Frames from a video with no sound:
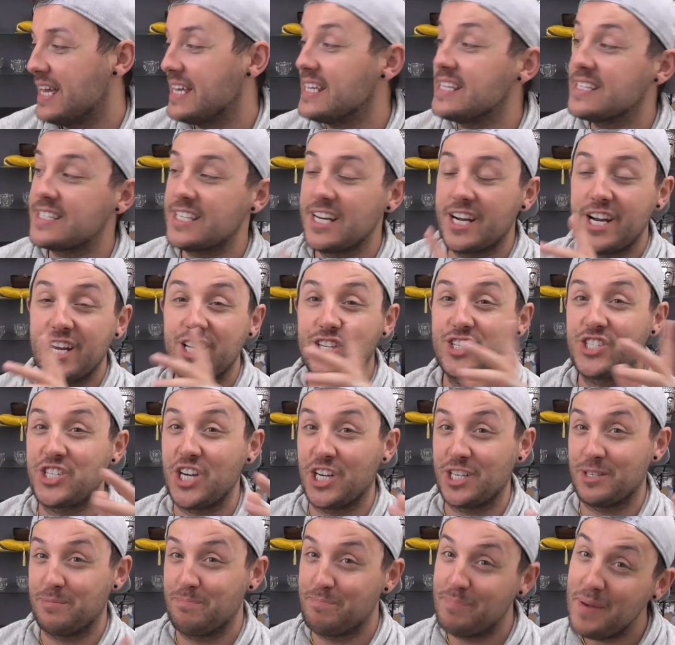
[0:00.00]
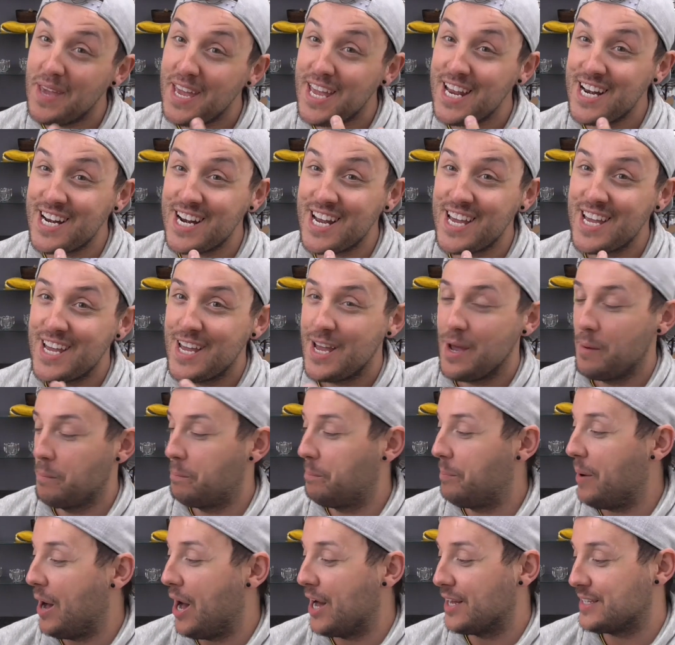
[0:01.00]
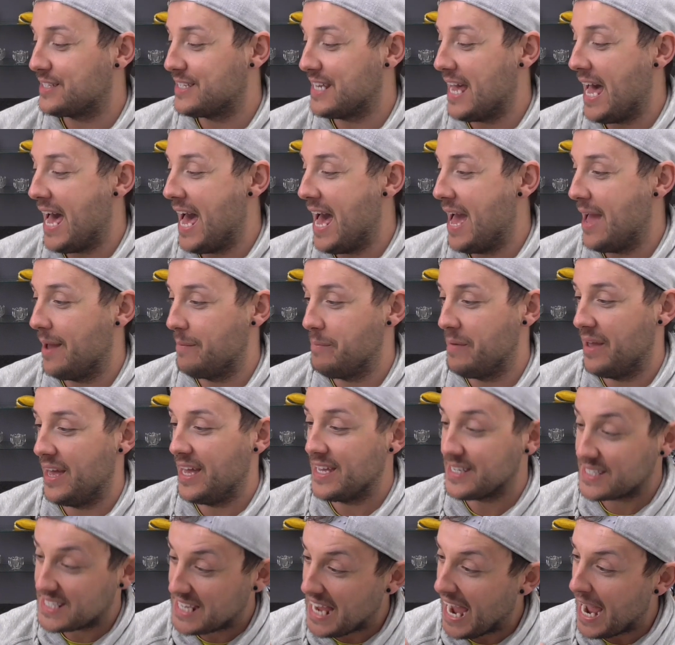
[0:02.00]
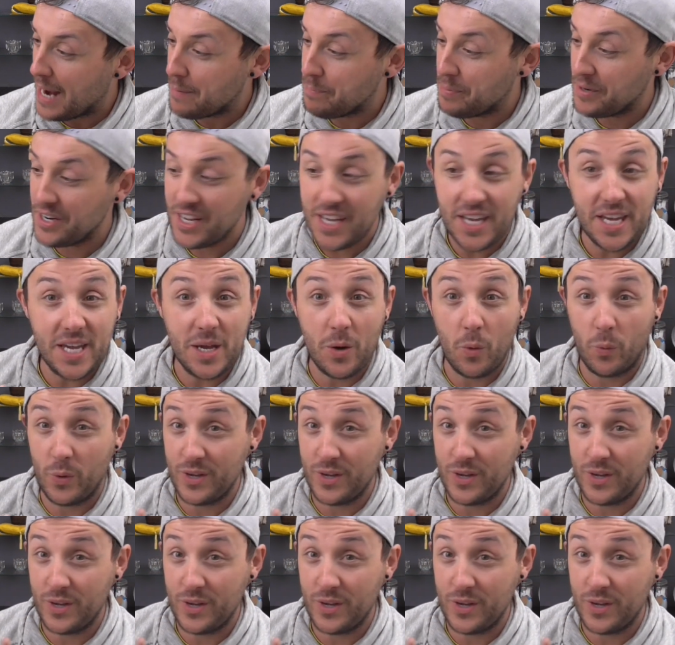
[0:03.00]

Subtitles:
Easter has just been, but it's Cadbury.